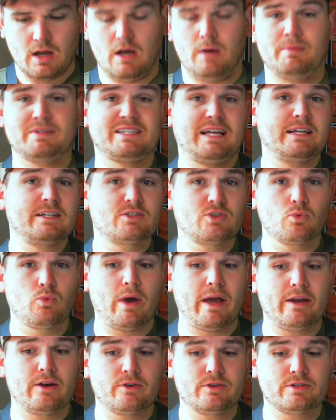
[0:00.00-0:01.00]
besides the
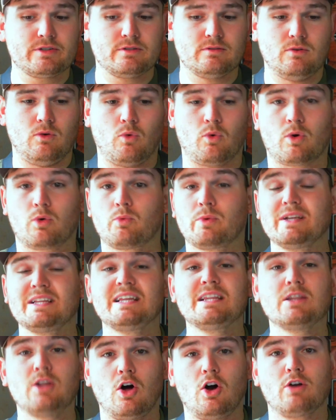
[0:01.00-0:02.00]
waders or
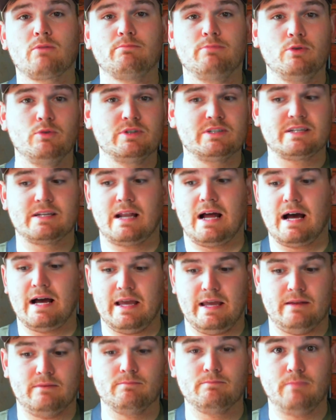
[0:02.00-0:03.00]
really long boots and
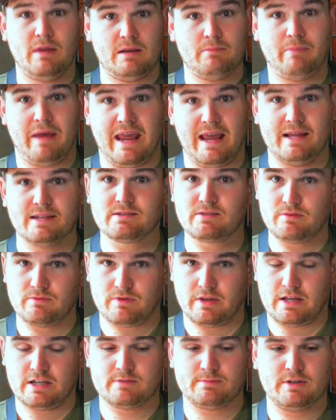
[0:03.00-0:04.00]
pants
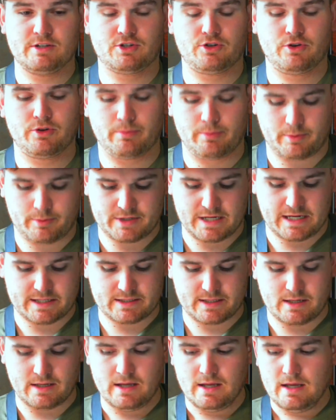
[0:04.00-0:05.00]
and things, make sure you're
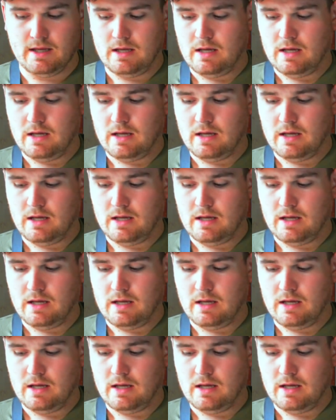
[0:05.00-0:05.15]
protected.